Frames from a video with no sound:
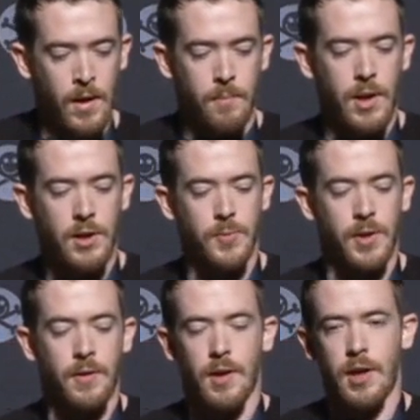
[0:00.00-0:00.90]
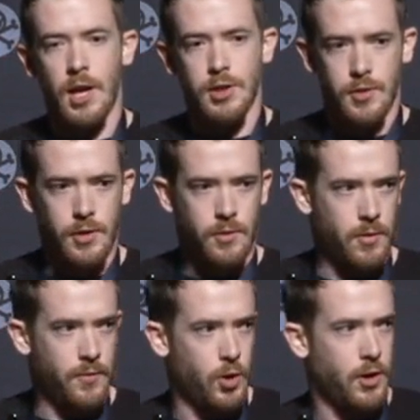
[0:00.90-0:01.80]
Management. Occasionally,
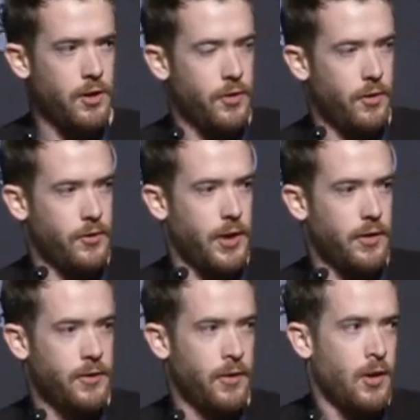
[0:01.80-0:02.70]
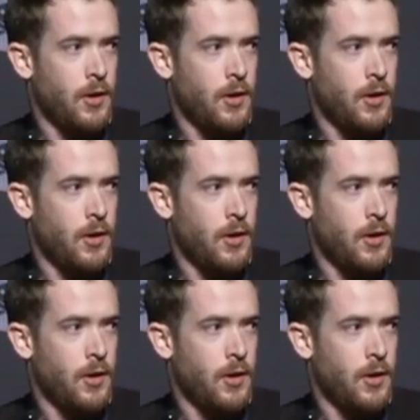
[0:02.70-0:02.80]
if you're on an internal test,